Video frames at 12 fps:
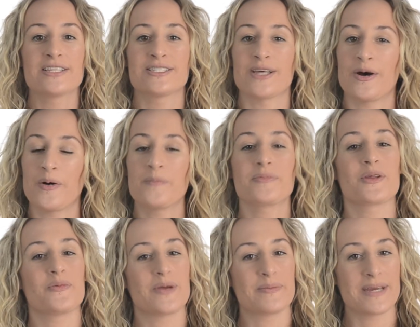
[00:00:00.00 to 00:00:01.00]
So,
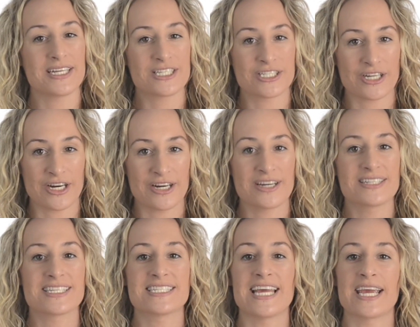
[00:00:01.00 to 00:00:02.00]
we made sure
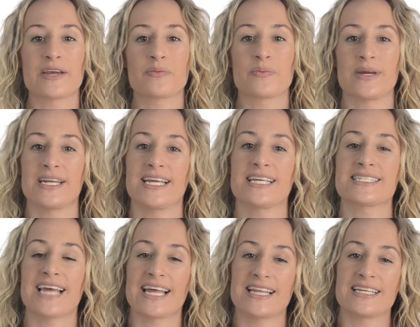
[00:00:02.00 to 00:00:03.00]
to take readings
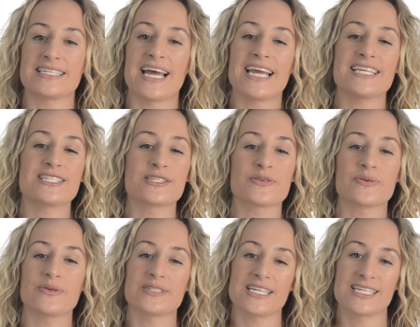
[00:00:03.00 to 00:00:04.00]
at a nice
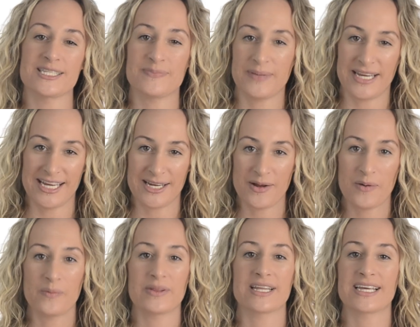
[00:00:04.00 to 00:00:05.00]
cruising speed
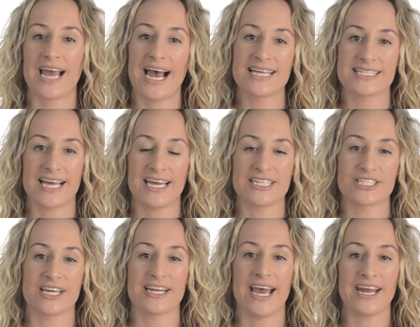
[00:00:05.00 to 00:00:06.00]
when the gas
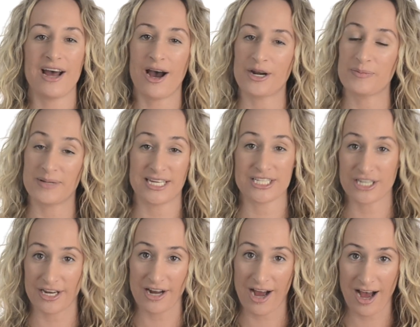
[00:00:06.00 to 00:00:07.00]
engine had audibly
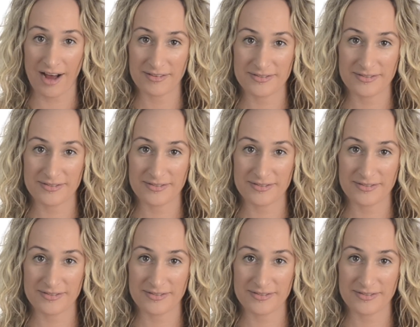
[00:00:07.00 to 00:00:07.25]
shut off.